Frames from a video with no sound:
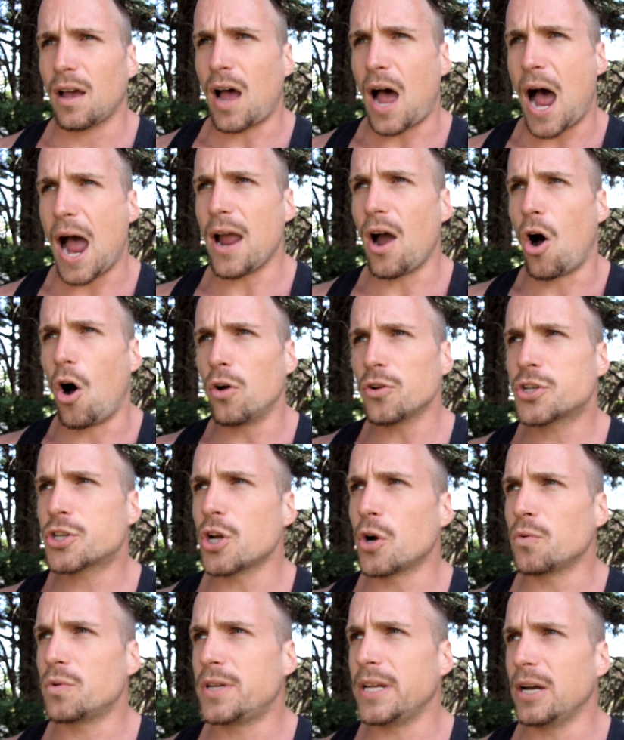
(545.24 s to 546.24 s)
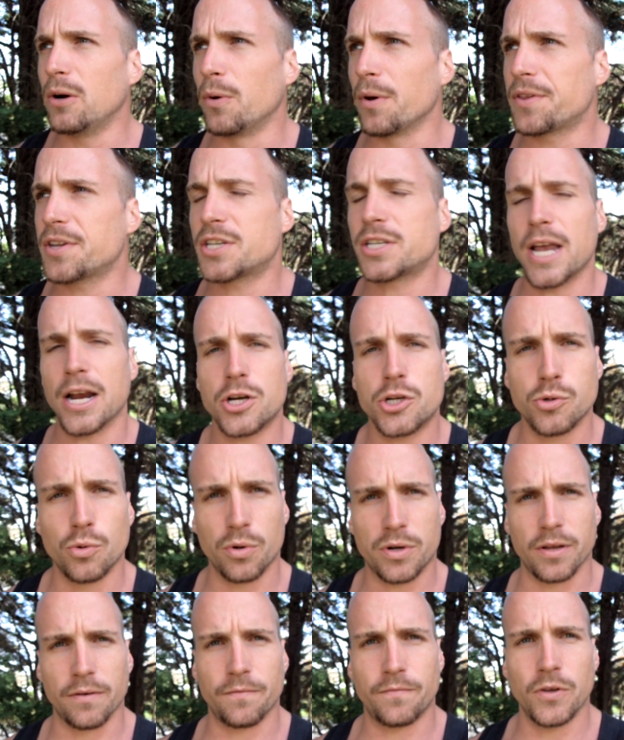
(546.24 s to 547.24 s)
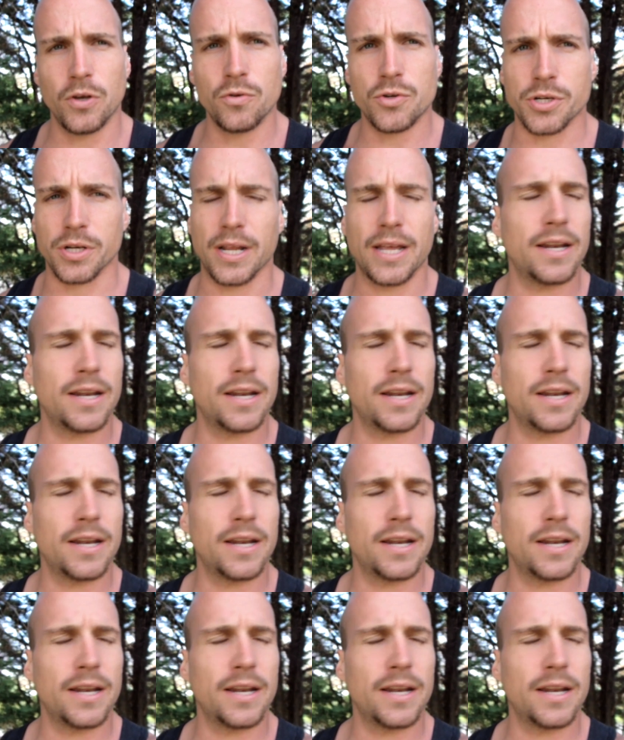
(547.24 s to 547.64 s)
I also deal with sexual confusion.